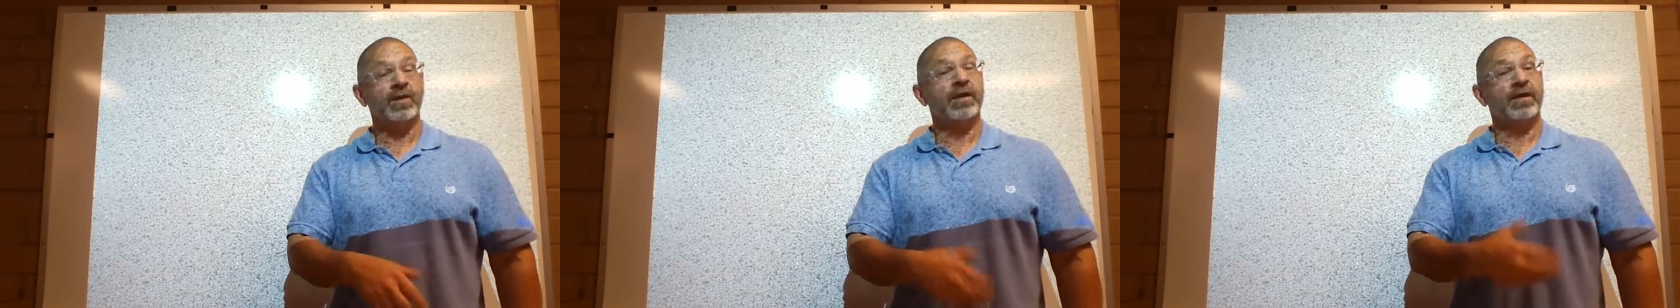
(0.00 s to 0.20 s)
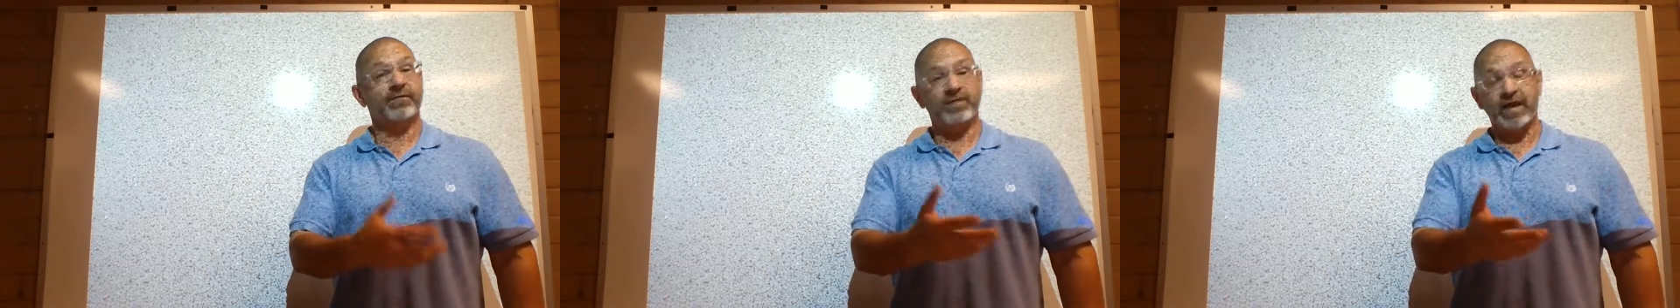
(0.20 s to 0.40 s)

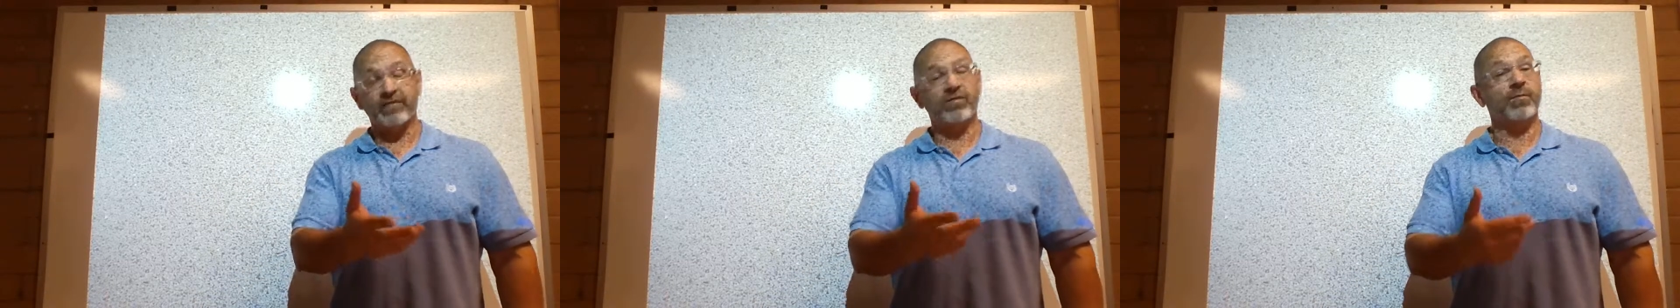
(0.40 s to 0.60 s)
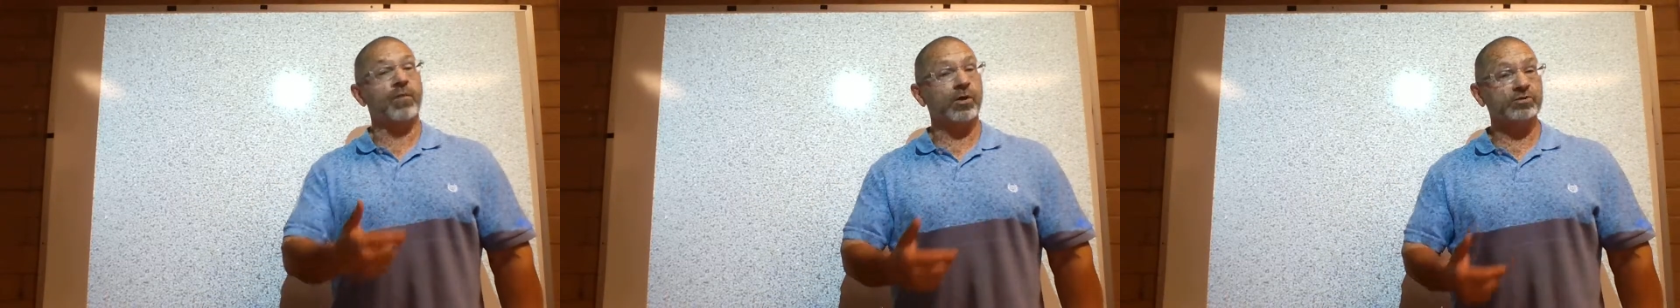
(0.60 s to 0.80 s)
If they have
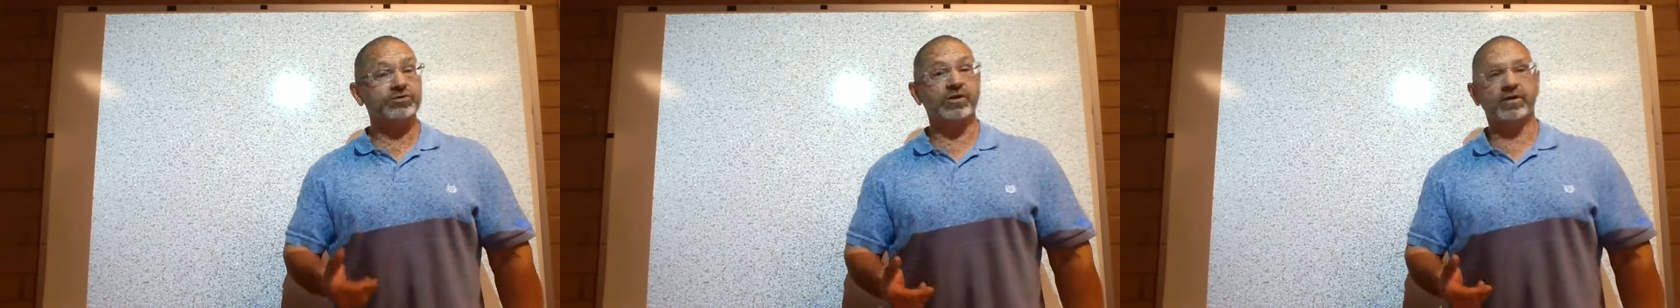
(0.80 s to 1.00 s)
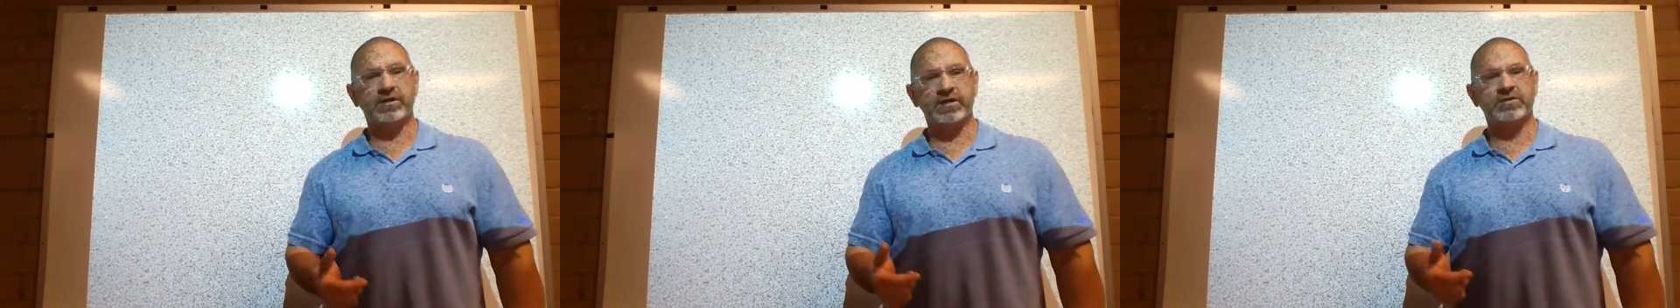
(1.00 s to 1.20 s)

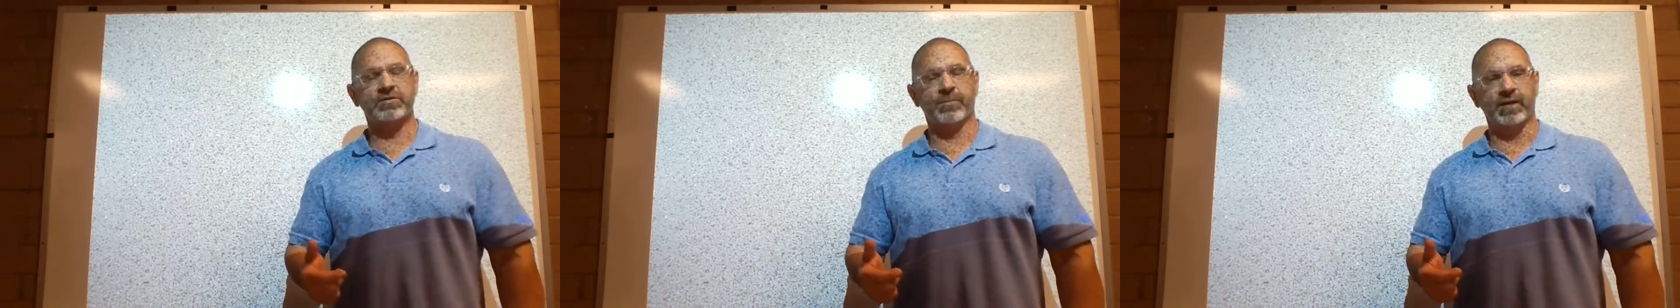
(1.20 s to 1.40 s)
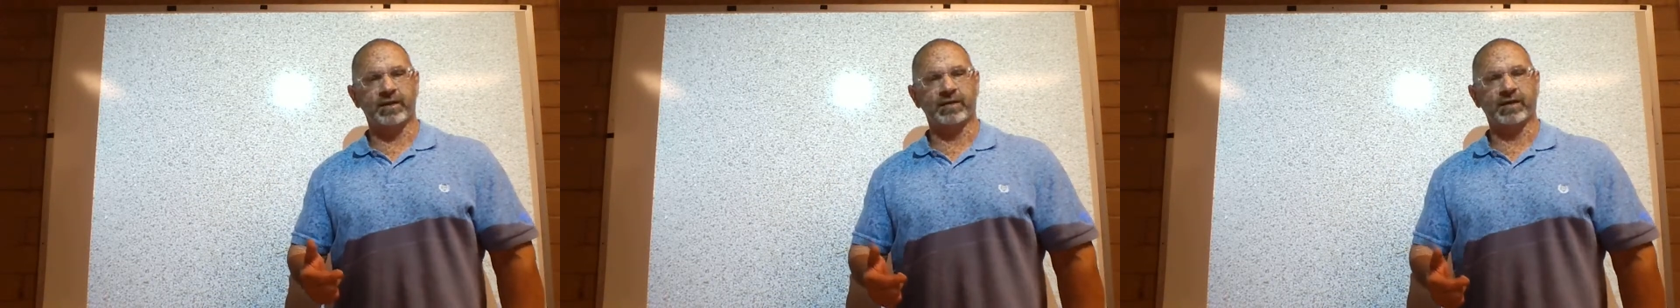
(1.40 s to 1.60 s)
emotional
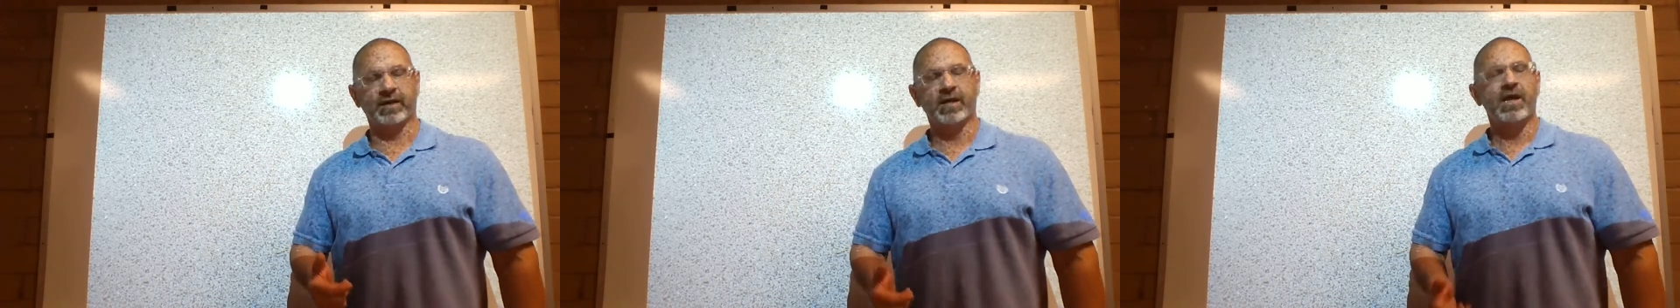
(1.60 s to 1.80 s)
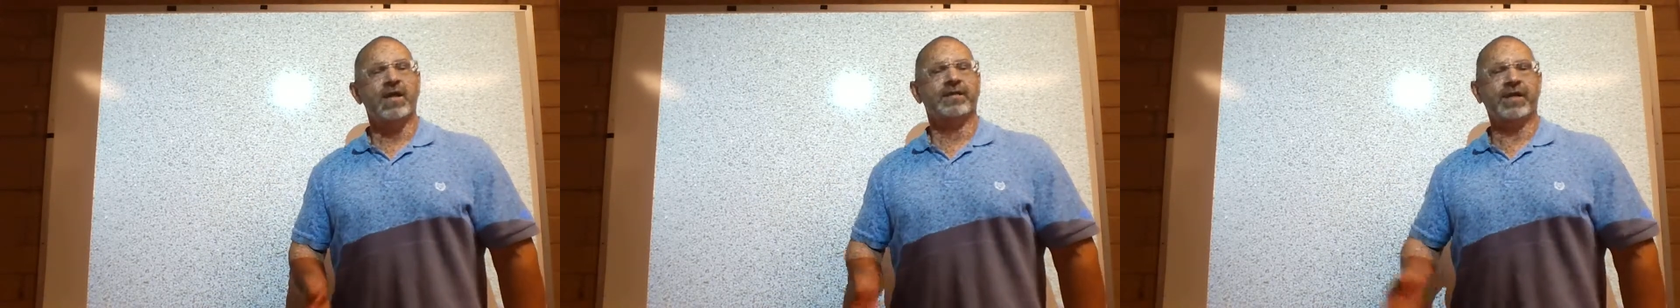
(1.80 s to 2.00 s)

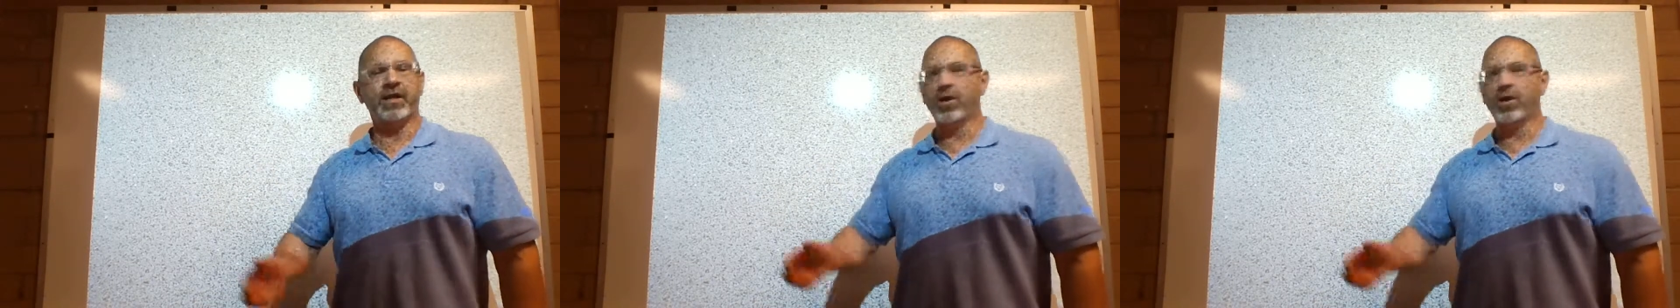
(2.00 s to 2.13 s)
disability, they